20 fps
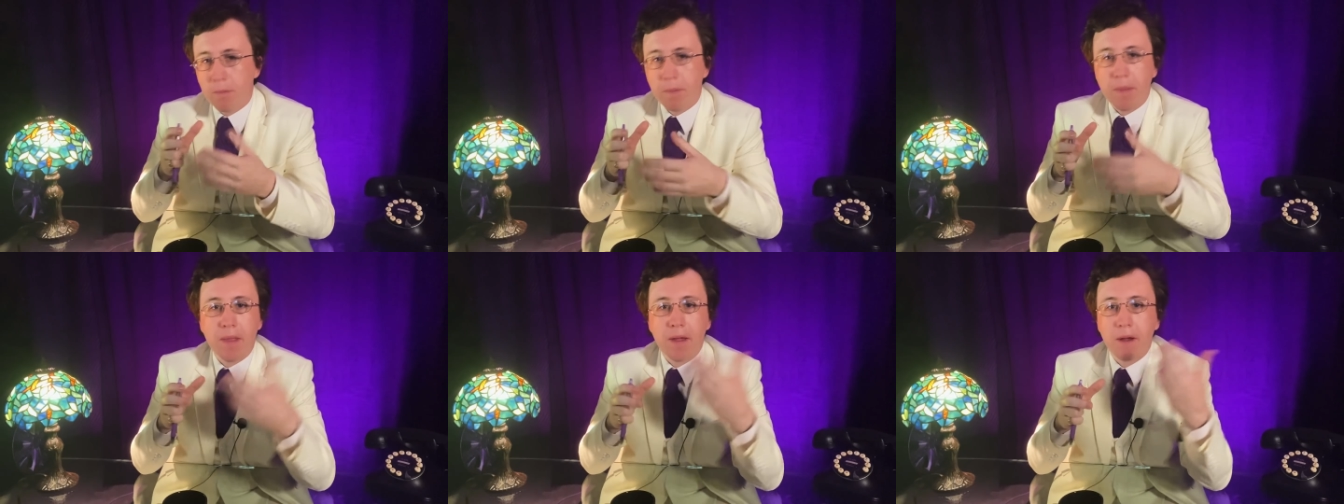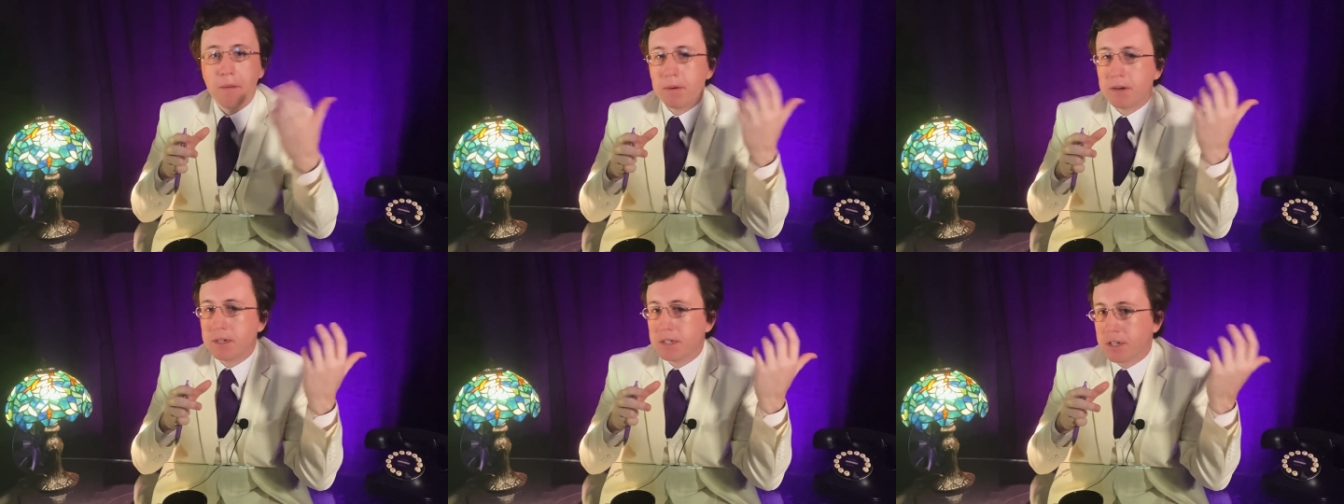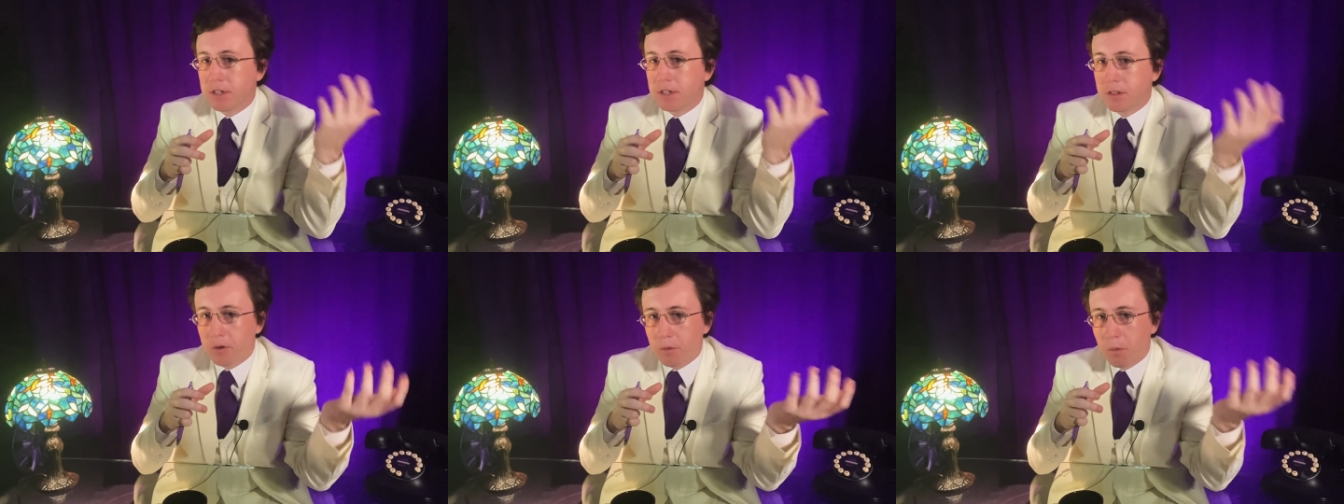in their
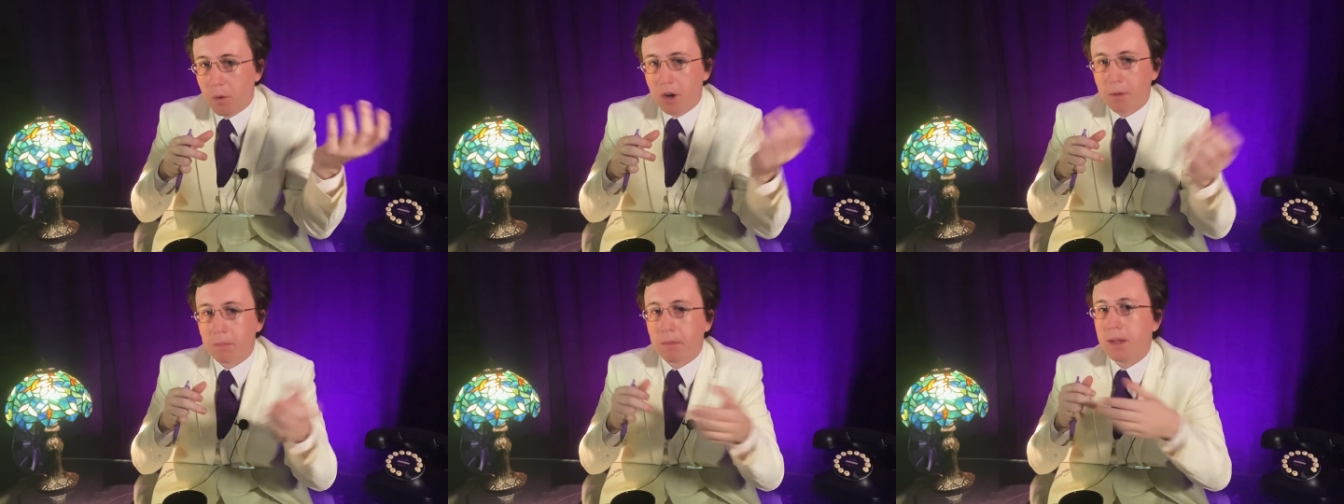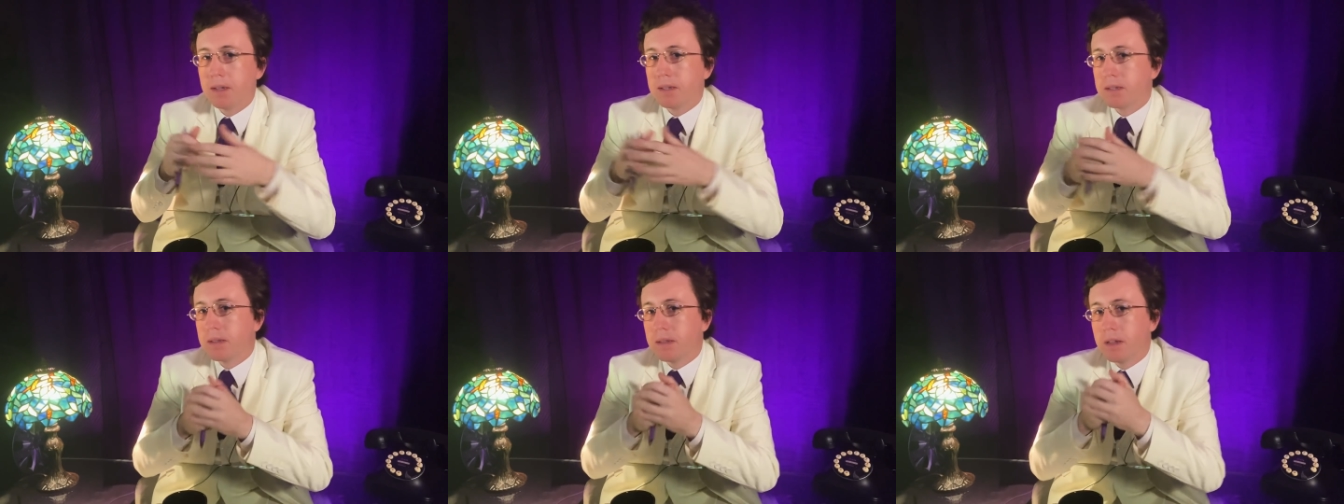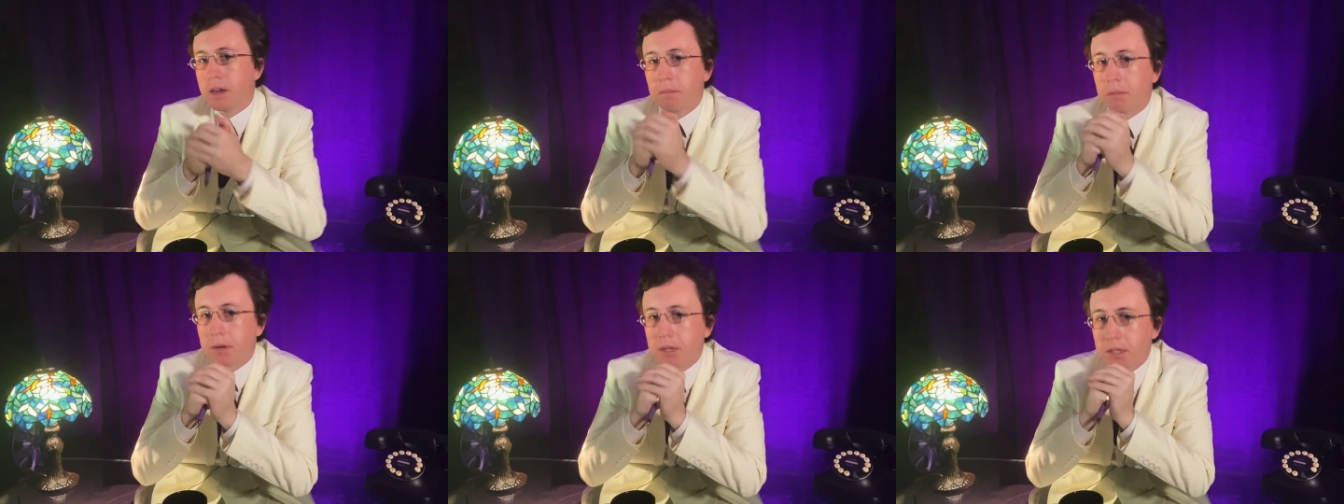particular workplace, in
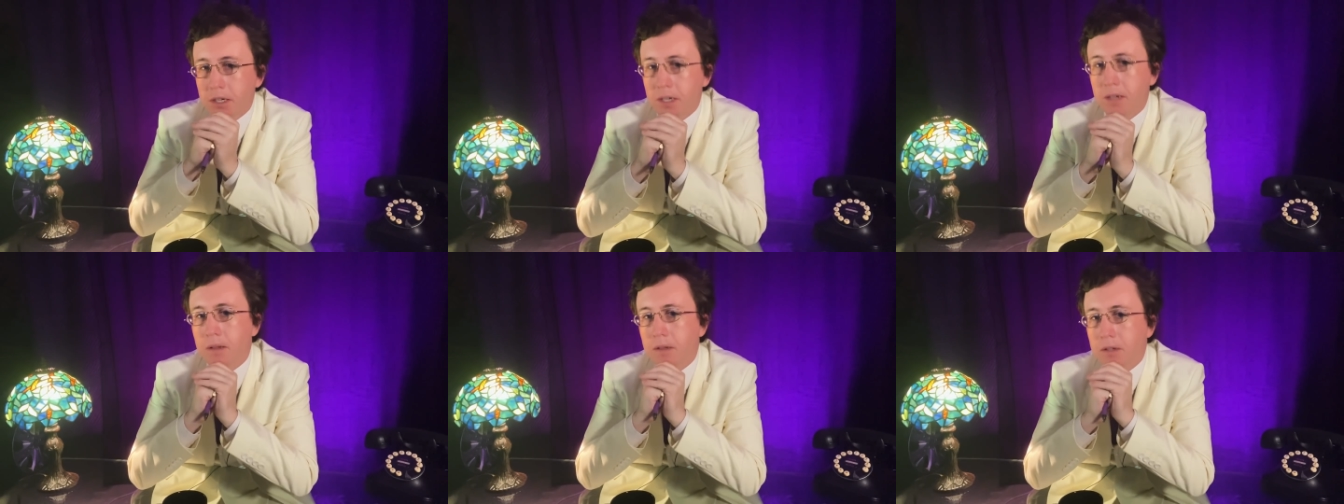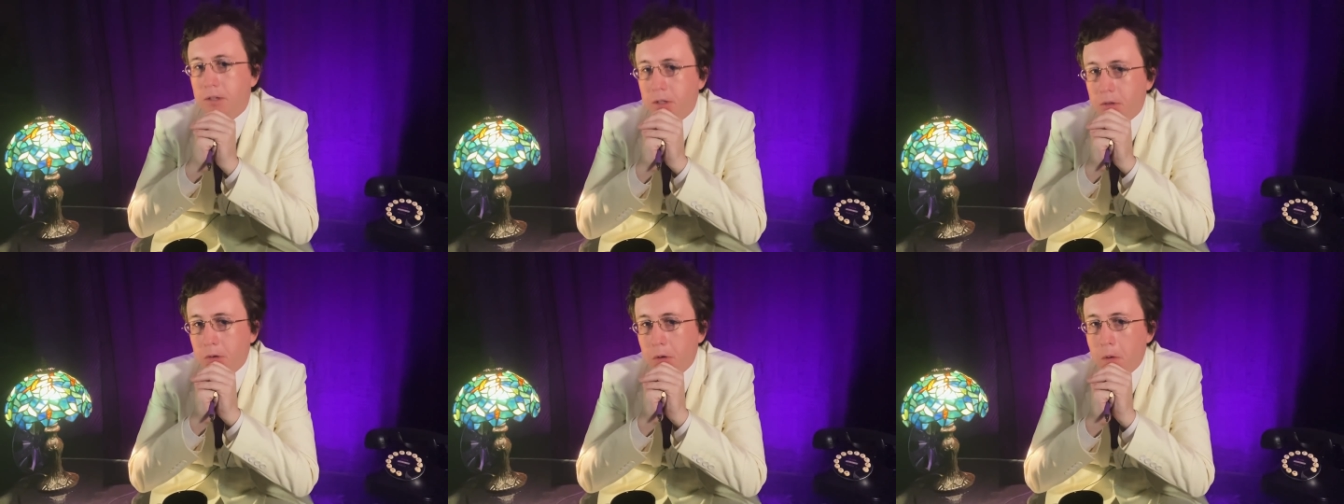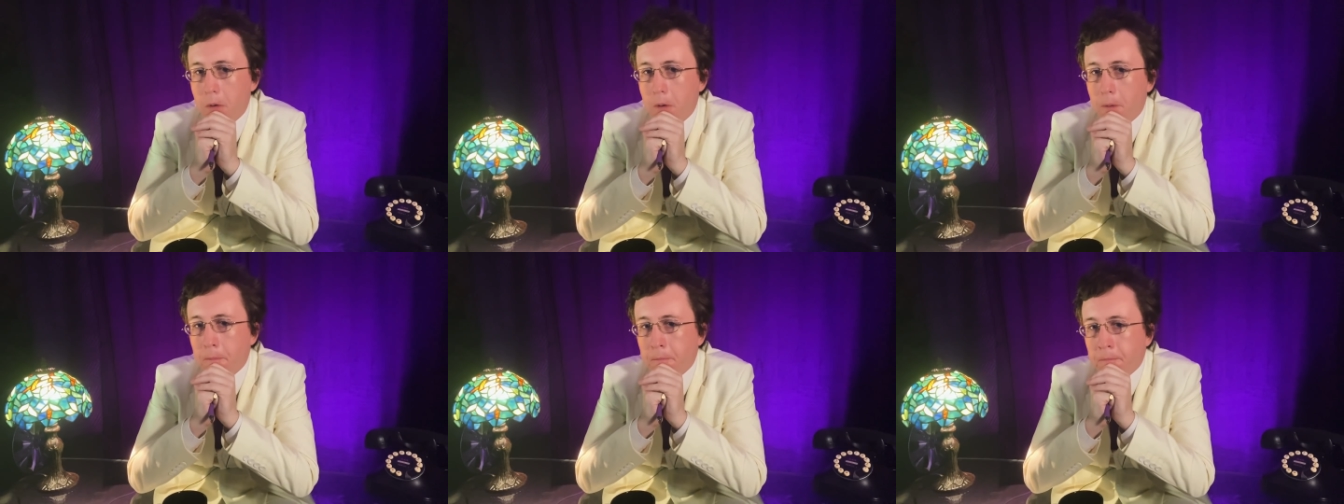their particular
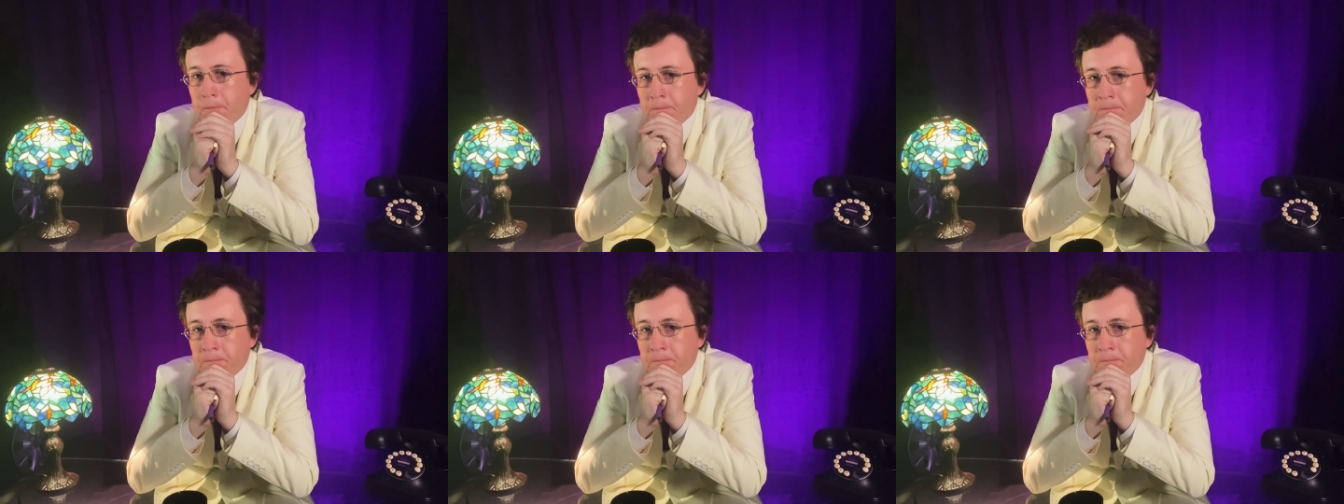school.